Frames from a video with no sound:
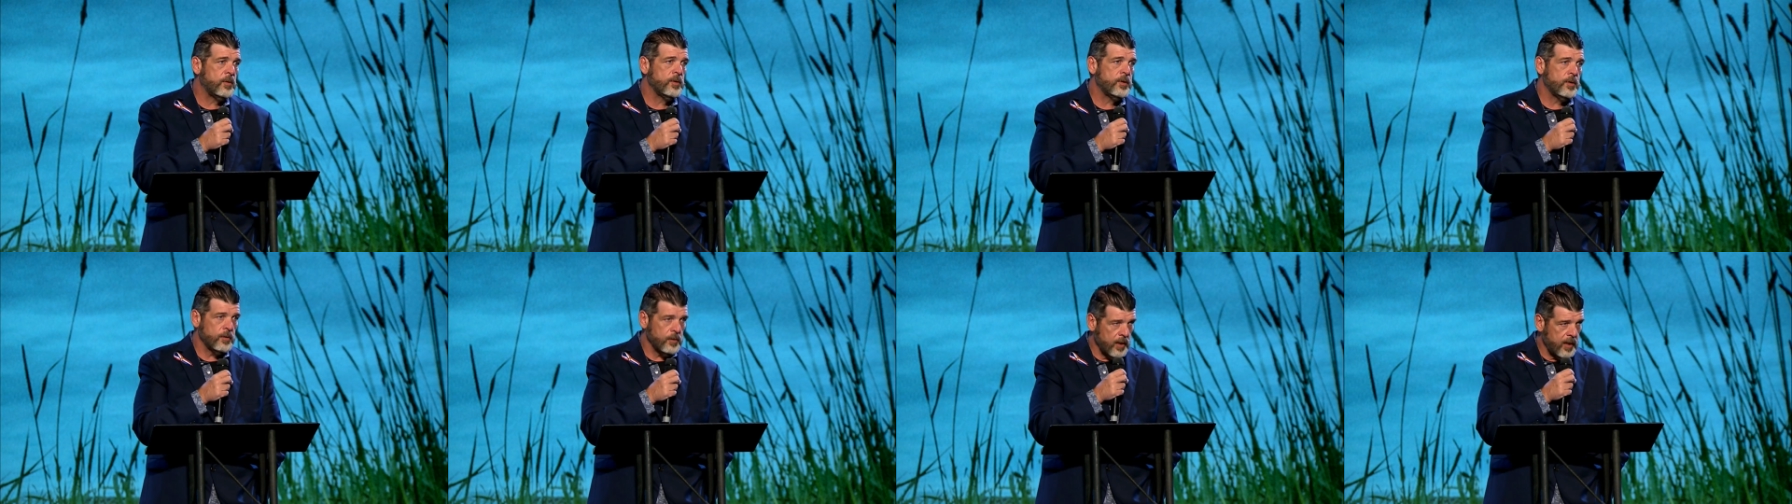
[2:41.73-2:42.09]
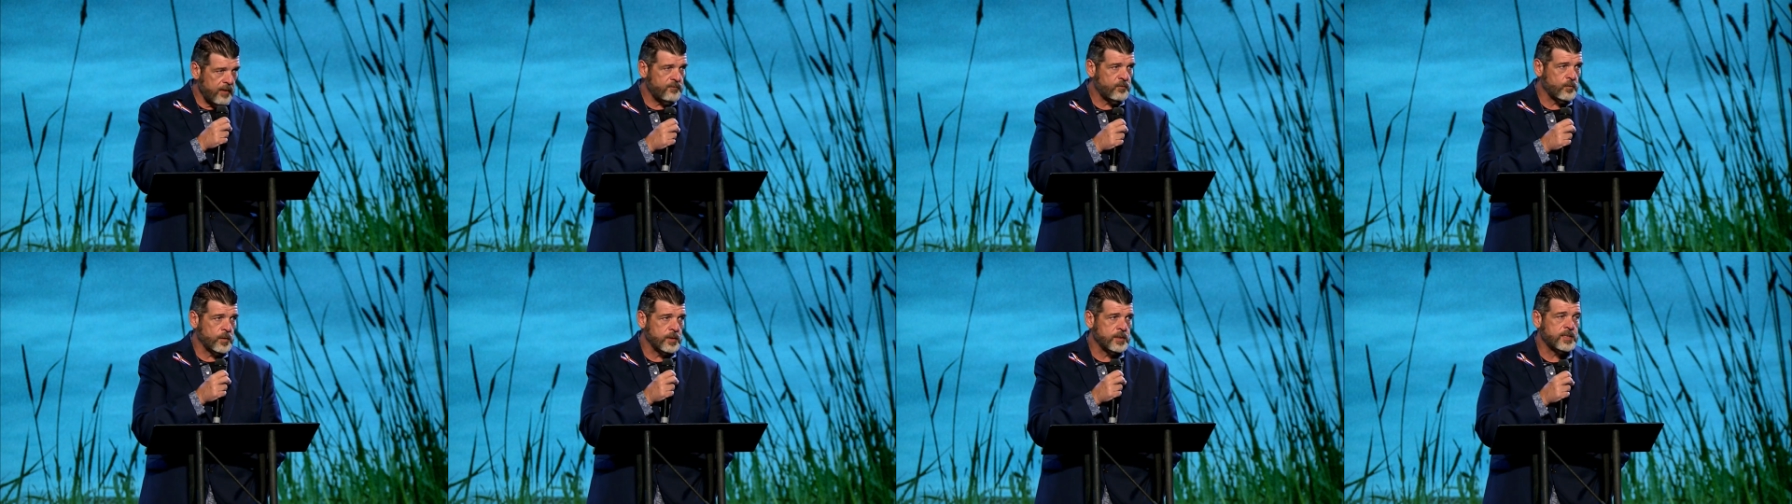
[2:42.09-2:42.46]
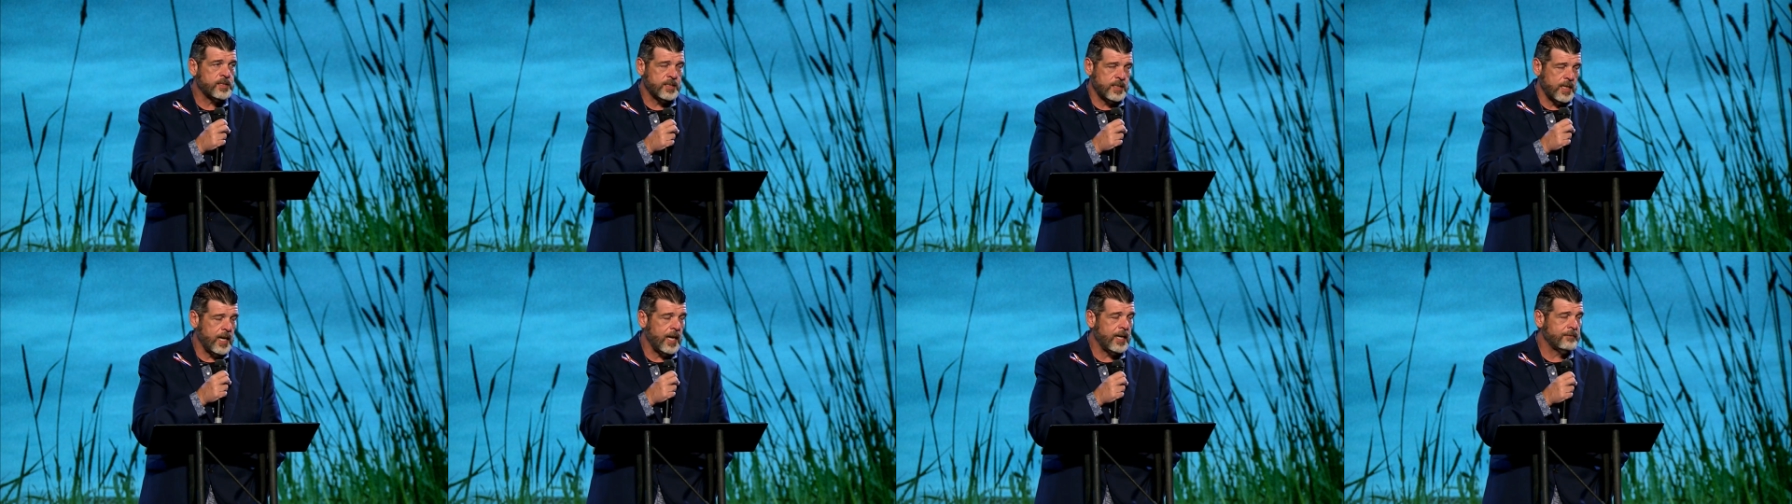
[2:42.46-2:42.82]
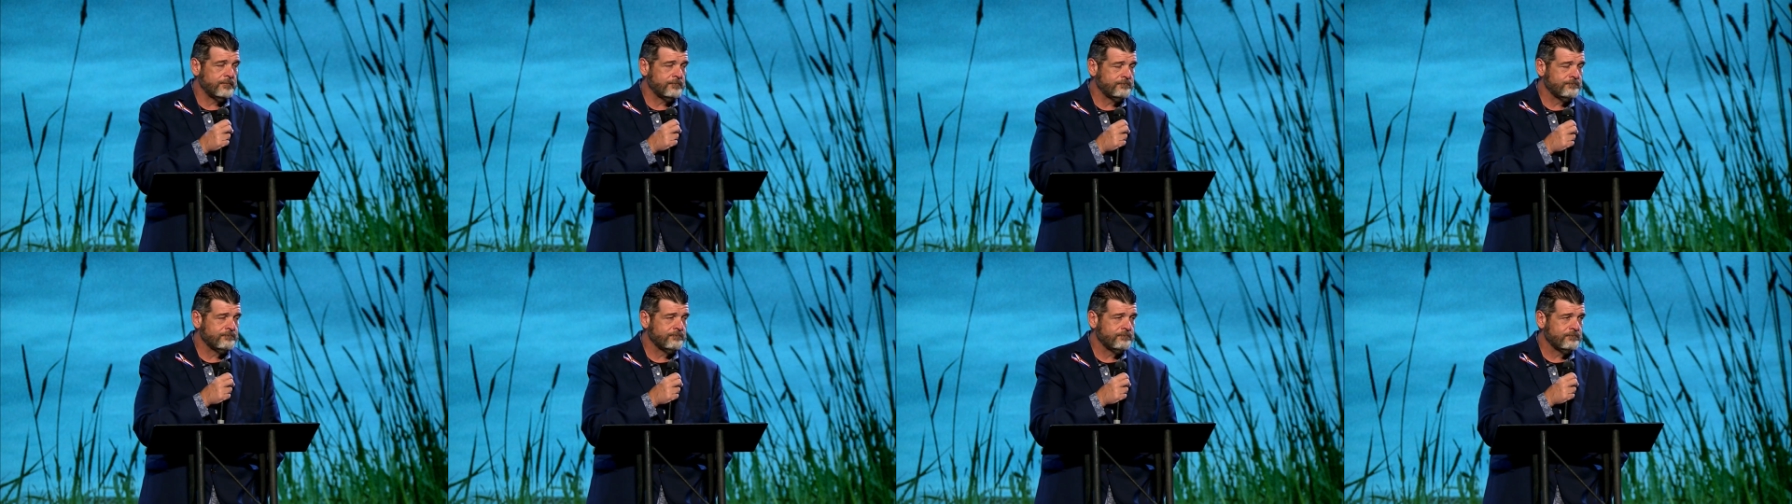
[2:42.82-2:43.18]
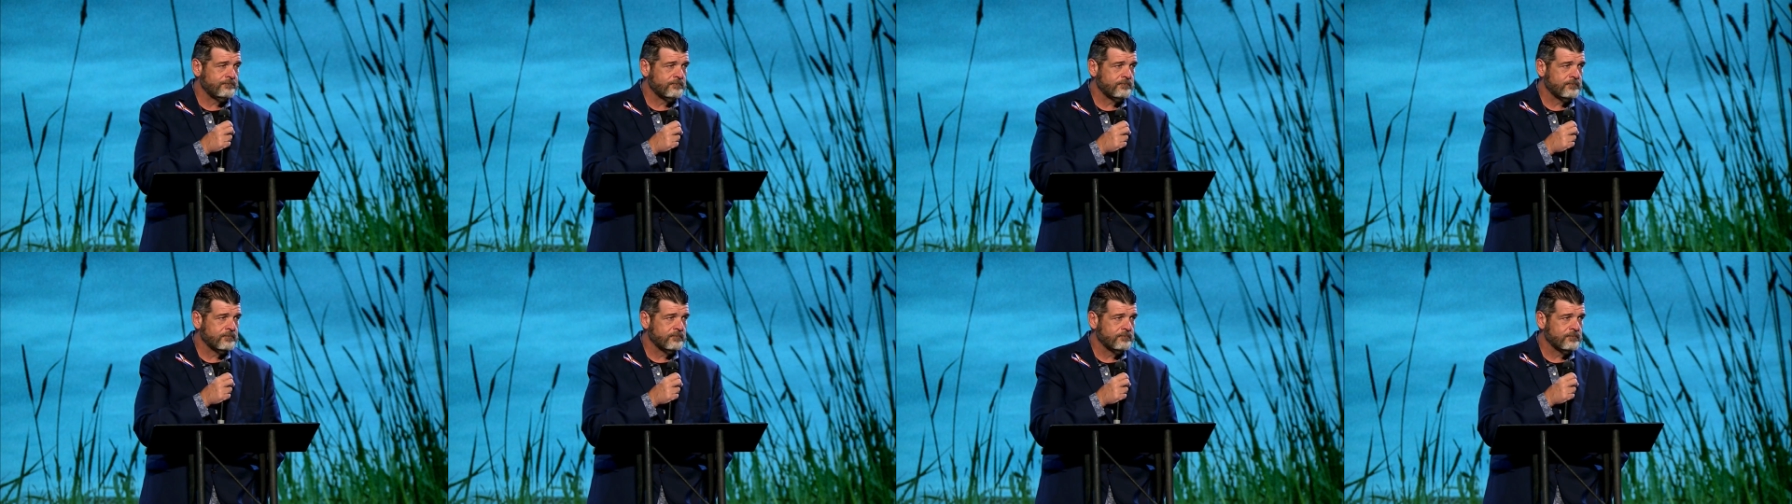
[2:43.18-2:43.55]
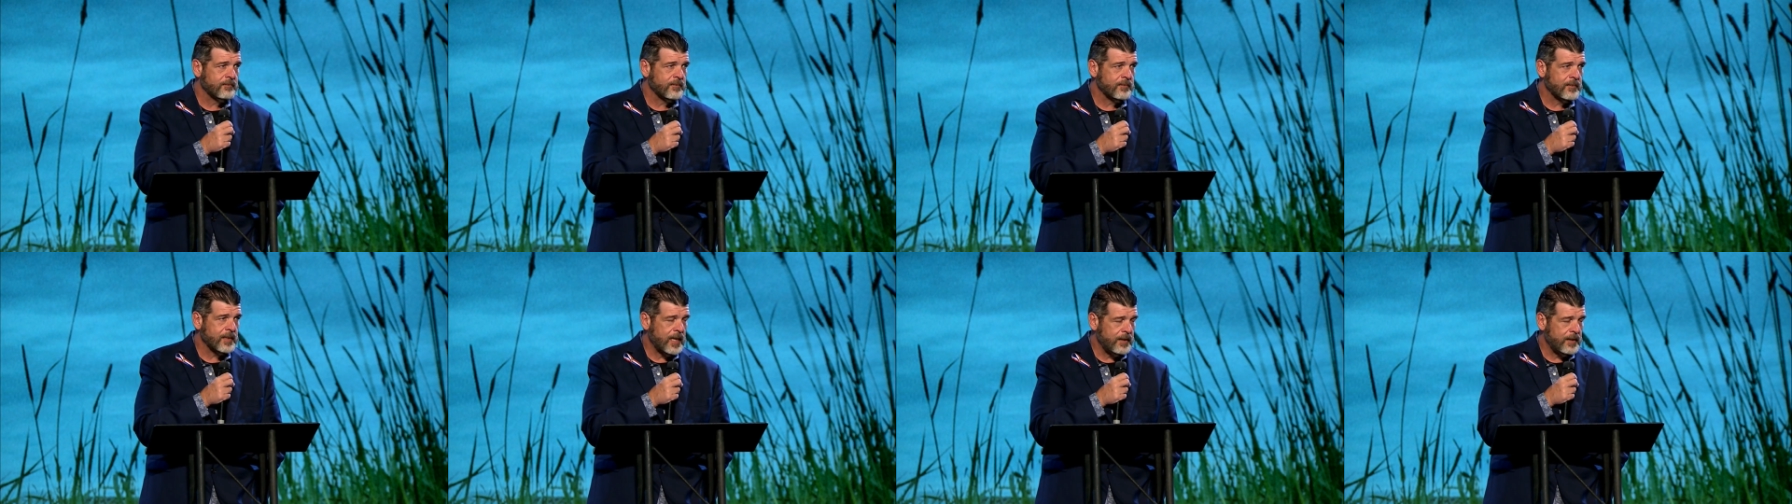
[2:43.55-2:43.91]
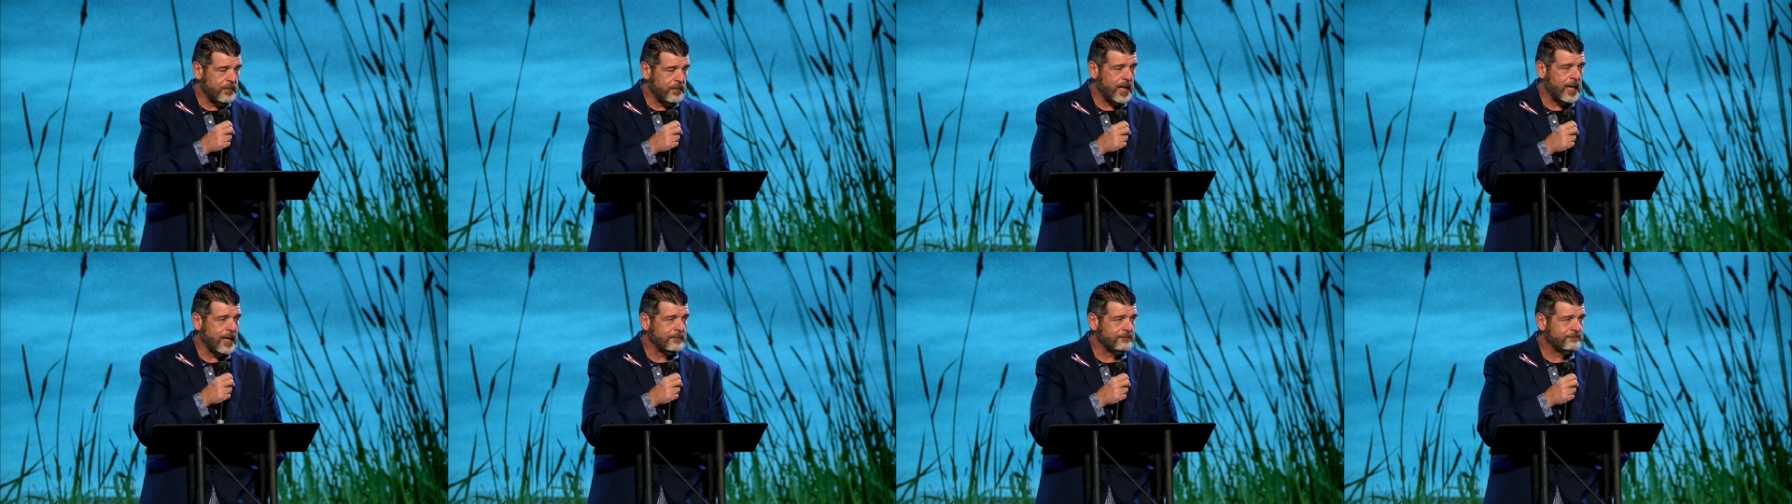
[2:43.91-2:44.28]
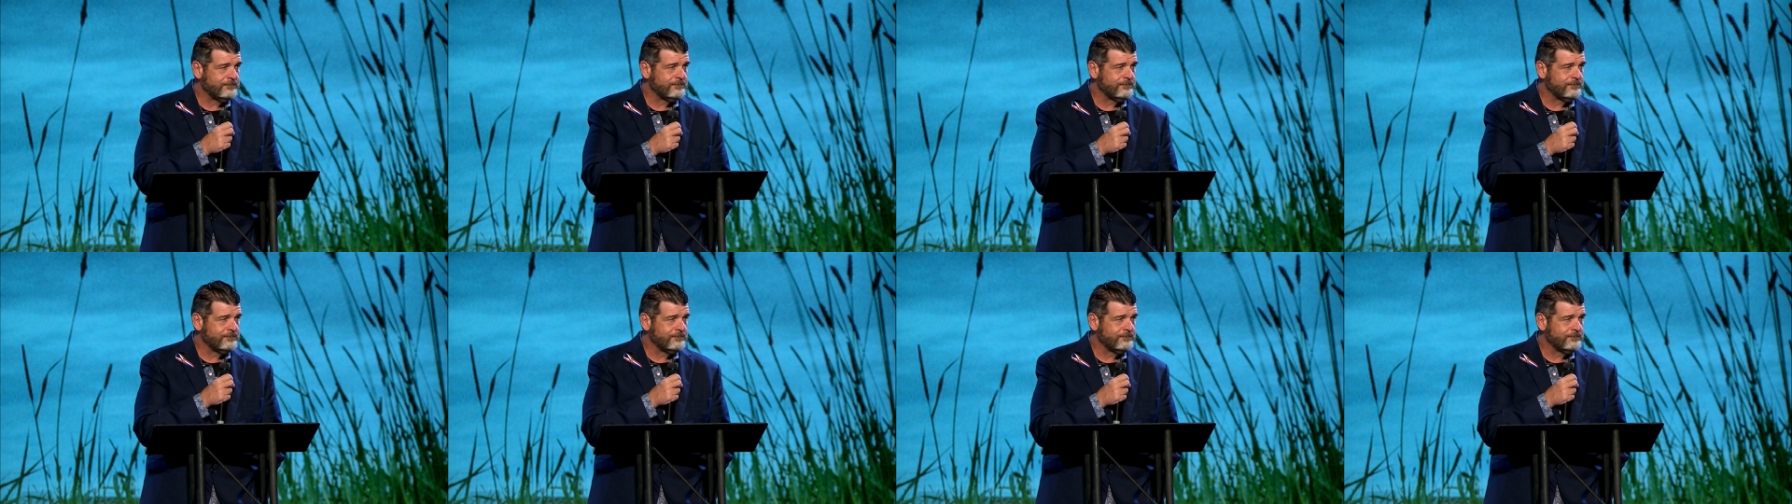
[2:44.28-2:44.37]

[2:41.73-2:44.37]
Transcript: your loved one today. Amen.